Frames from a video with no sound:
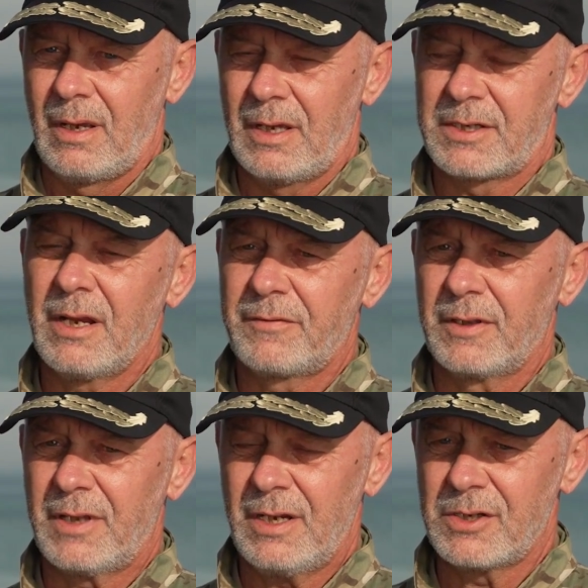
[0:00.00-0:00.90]
As head of
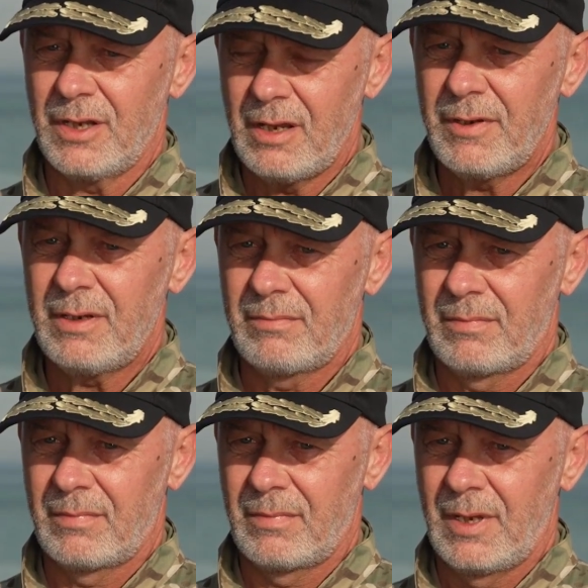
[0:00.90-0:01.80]
the Danish Navy,
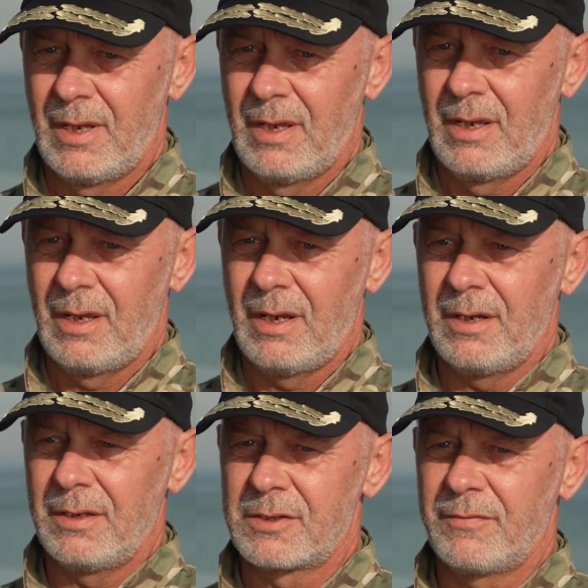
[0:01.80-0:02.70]

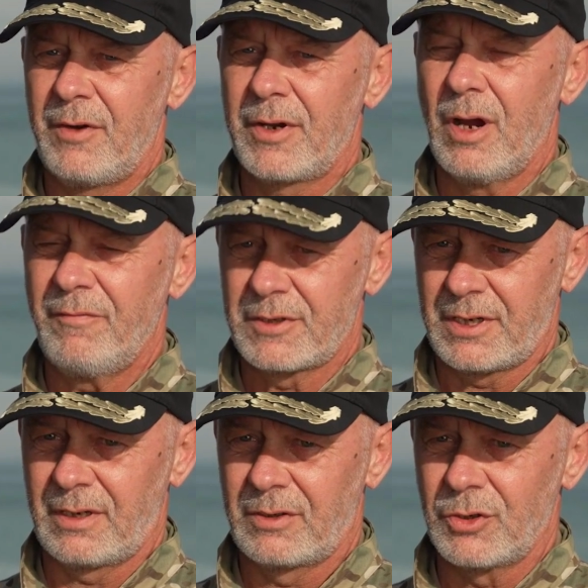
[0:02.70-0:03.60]
it is very
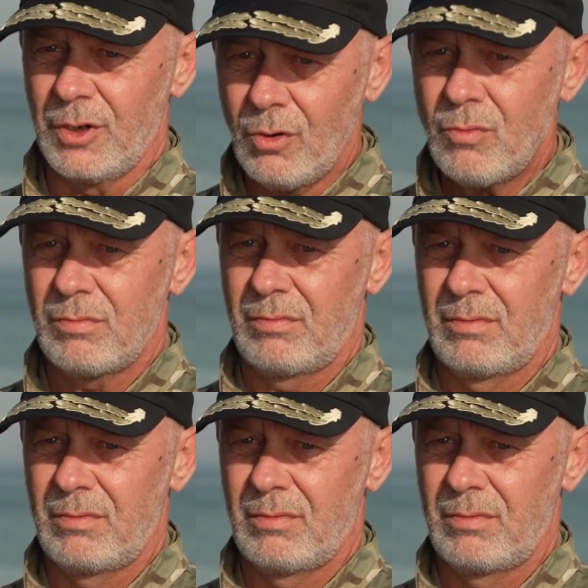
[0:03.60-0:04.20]
comforting to know